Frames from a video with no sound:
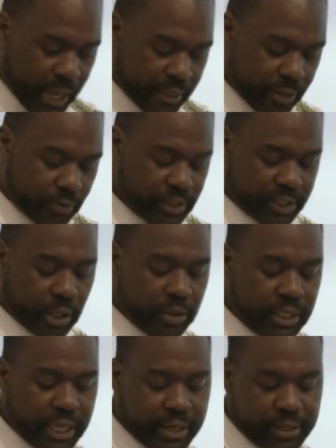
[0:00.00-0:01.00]
The
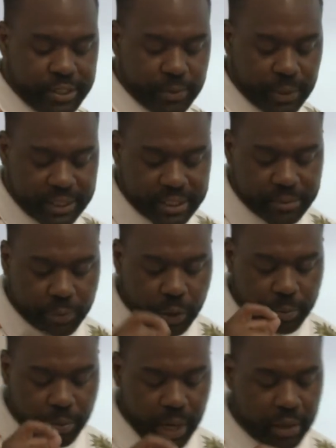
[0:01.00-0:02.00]
result here is what
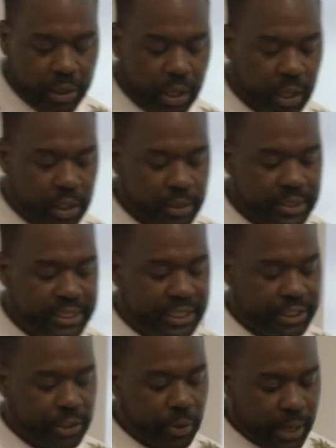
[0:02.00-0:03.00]
Simone Brown calls
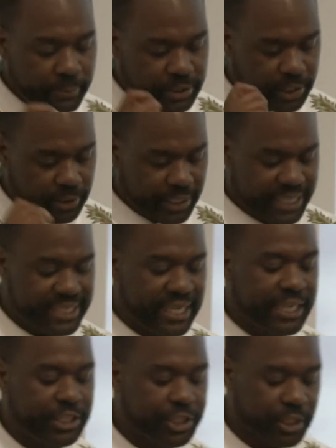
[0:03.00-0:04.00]
digital
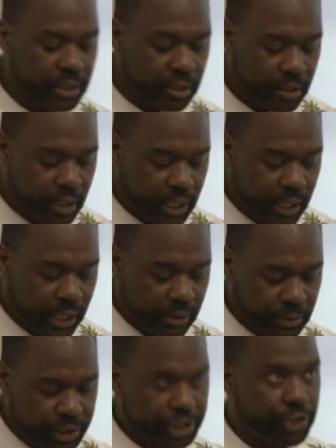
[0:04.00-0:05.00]
epidermalization,
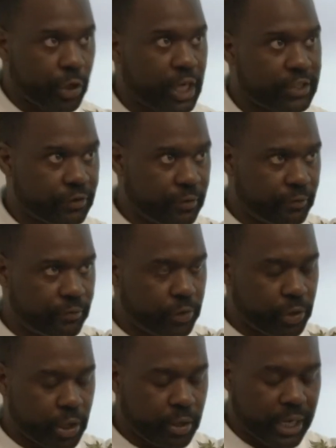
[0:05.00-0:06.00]
which she draws from
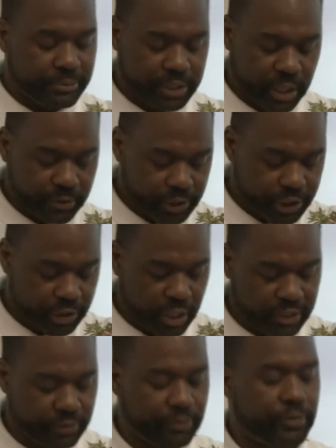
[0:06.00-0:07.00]

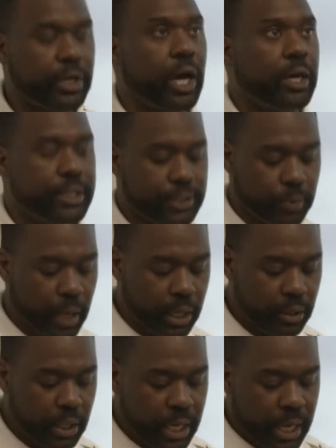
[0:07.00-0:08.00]
Fanon as
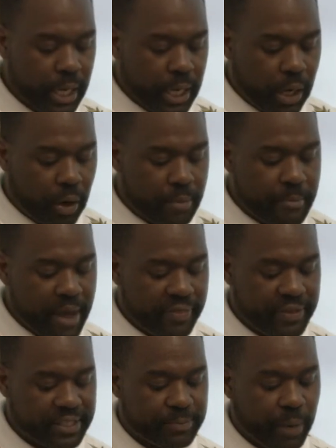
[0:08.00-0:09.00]
well, or
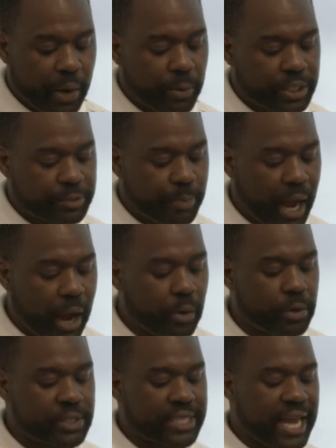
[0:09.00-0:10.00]
methods by which
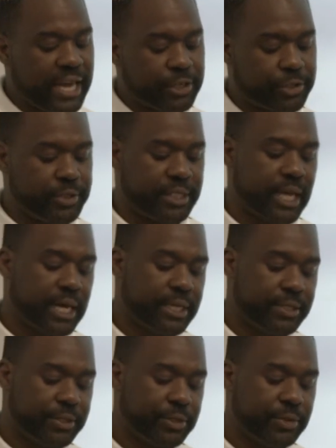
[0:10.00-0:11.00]
power is
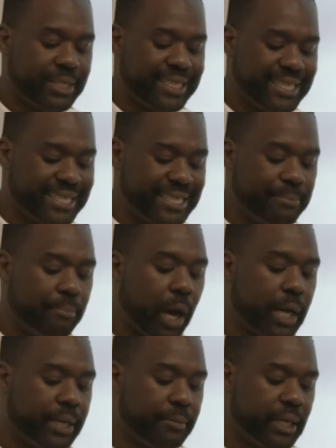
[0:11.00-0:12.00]
exercised through the
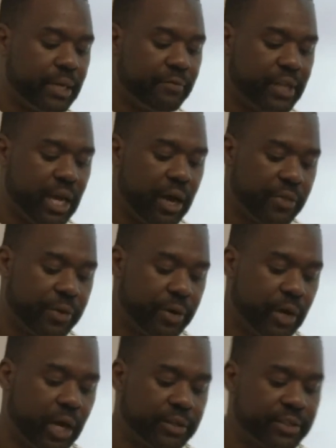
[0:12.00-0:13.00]
disembodiment of the
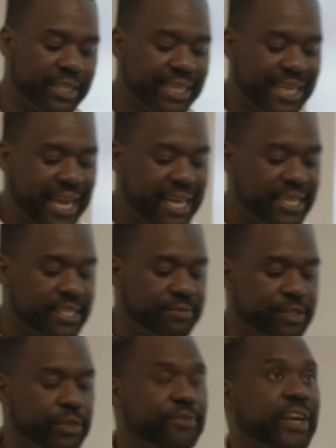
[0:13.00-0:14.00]
other under the gaze
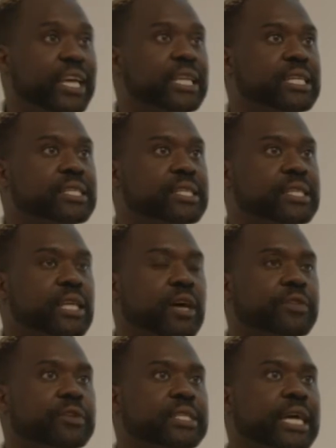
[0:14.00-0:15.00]
of surveillance and
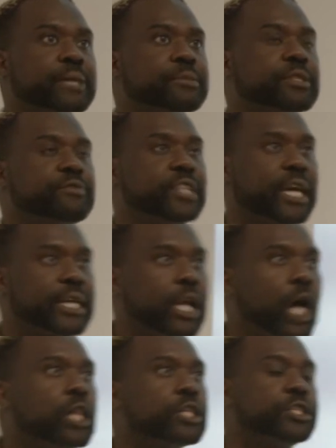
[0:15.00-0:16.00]
other types of
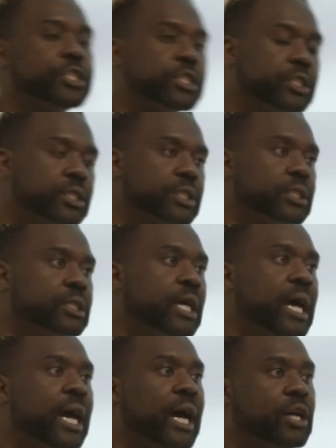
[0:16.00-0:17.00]
technologies. And
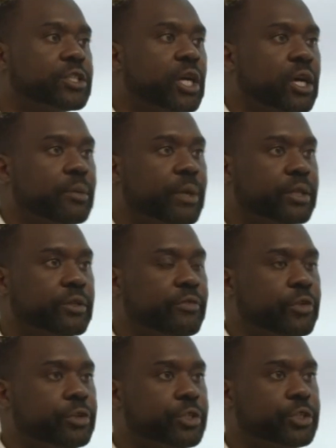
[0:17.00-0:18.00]
I'll talk about the
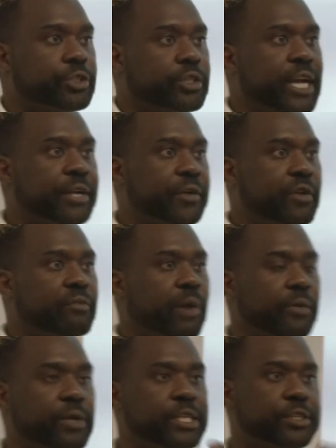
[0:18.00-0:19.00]
future trajectory of
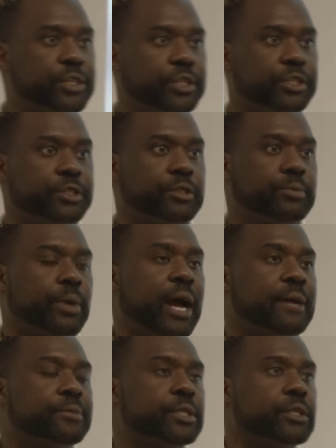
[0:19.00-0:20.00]
my research
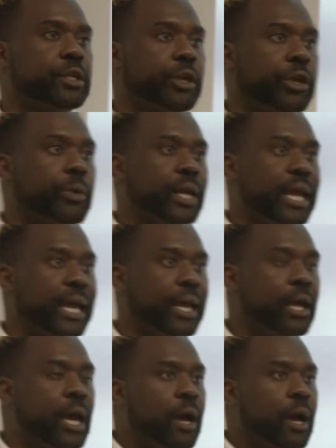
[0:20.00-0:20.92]
perhaps in the Q&A,